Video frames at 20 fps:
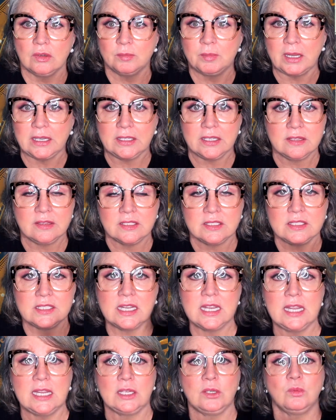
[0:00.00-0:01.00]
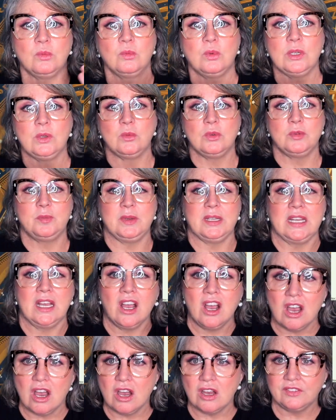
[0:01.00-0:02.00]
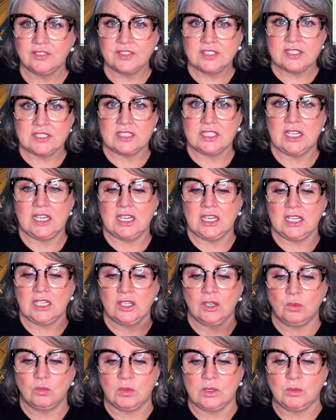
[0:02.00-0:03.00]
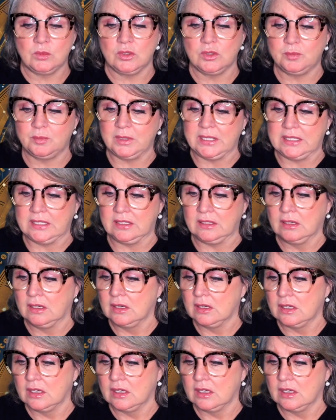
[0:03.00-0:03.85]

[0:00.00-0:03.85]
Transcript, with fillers: back in the day, we would be harvesting, we would be